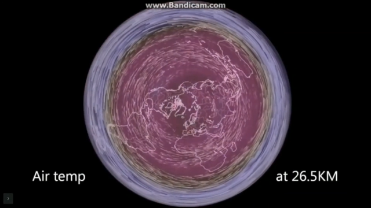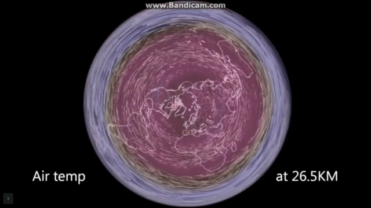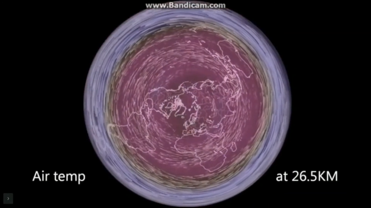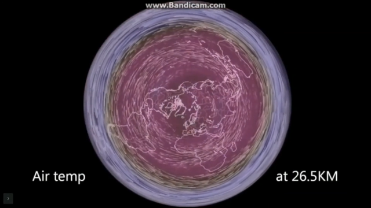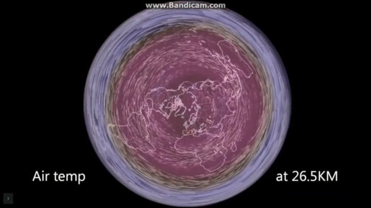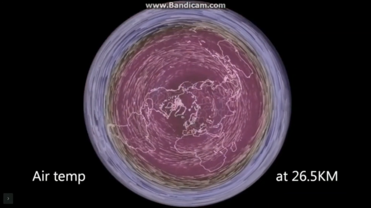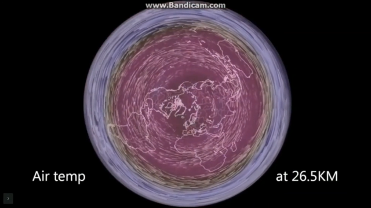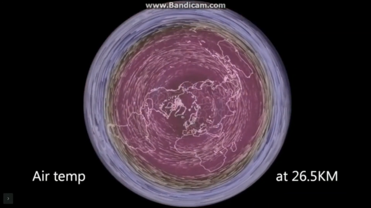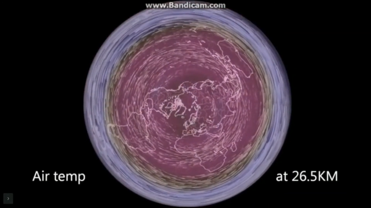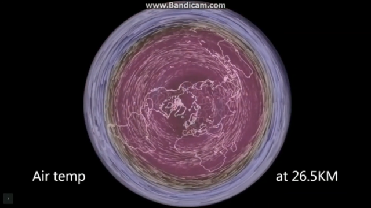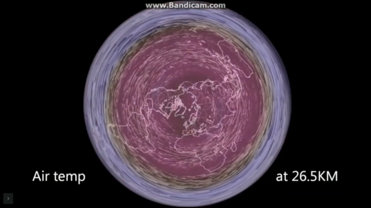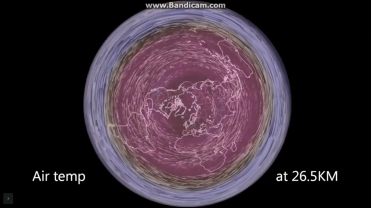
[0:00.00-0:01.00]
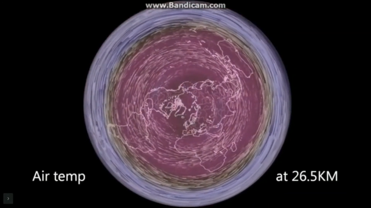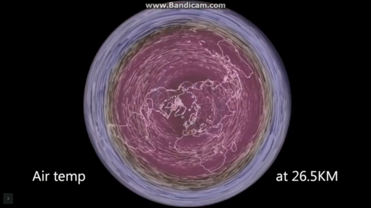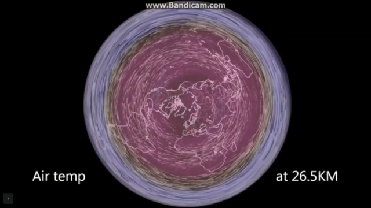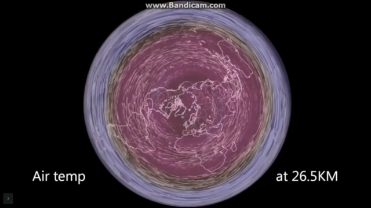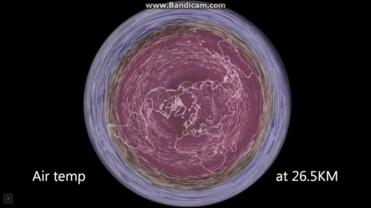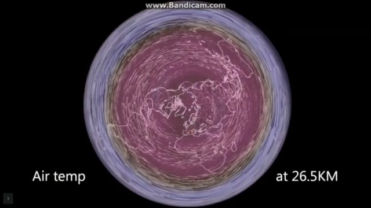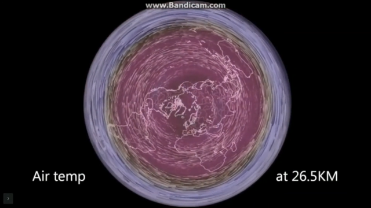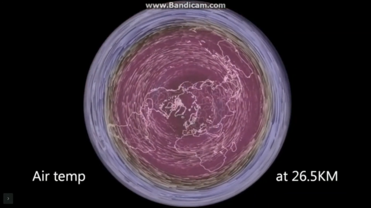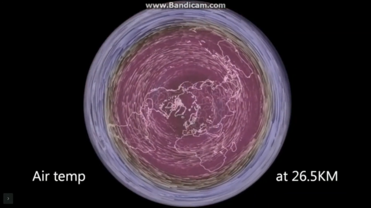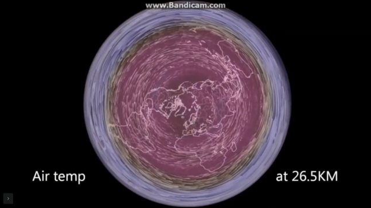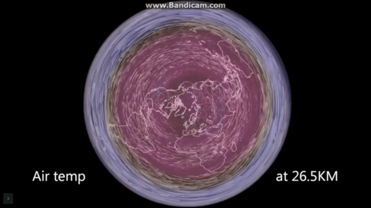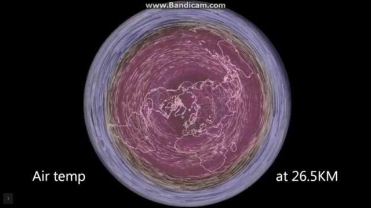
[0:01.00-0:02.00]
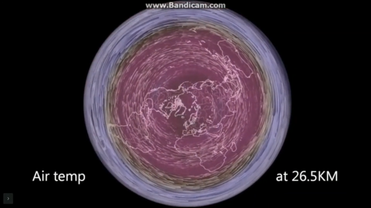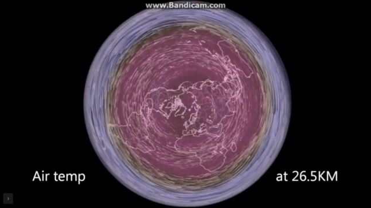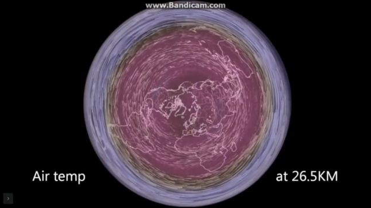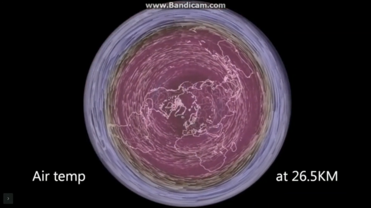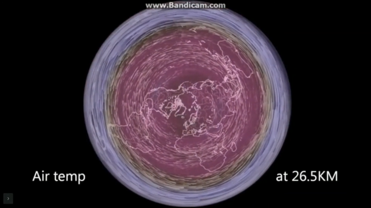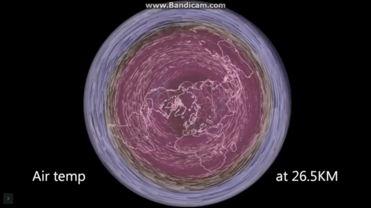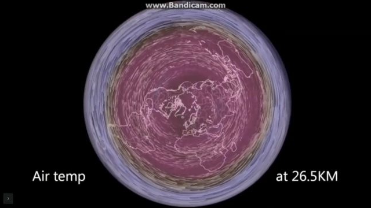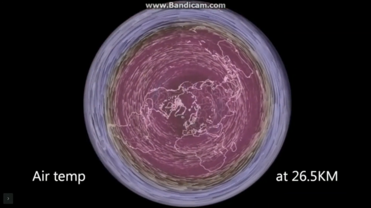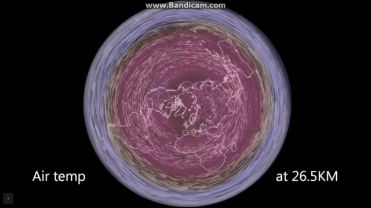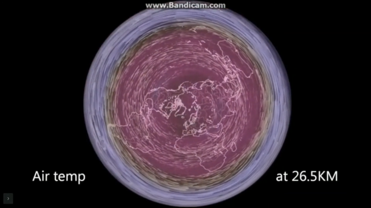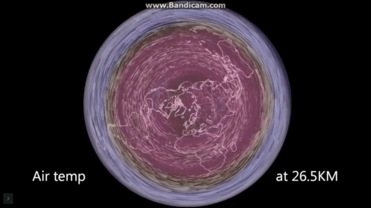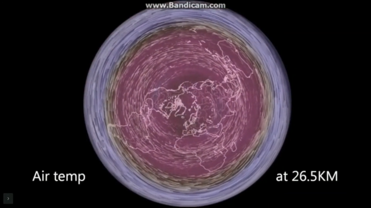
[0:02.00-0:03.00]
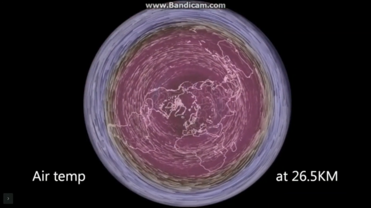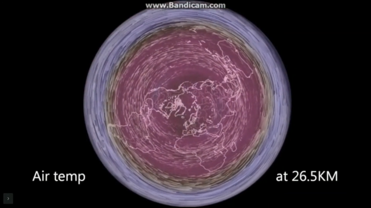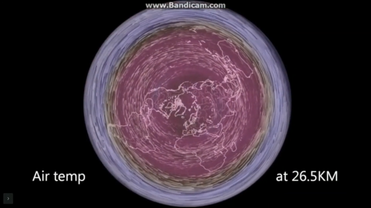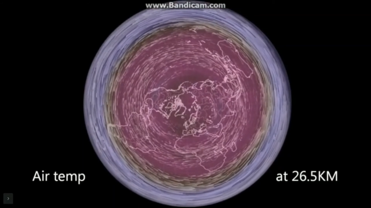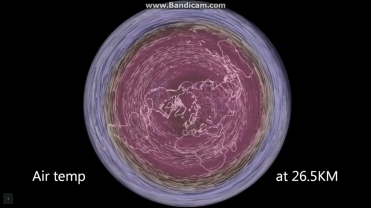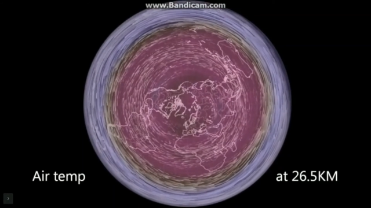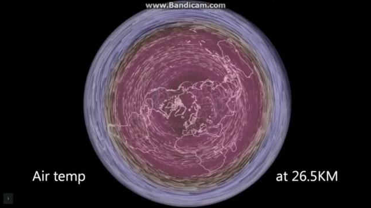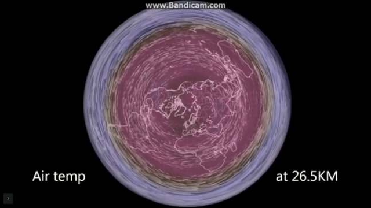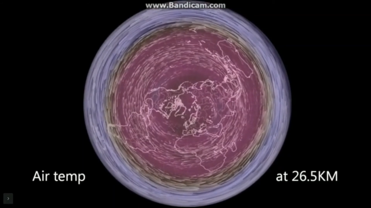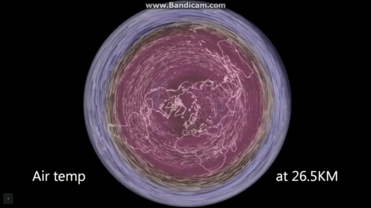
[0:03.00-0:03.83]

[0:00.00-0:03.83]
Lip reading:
[unreadable: no face in view]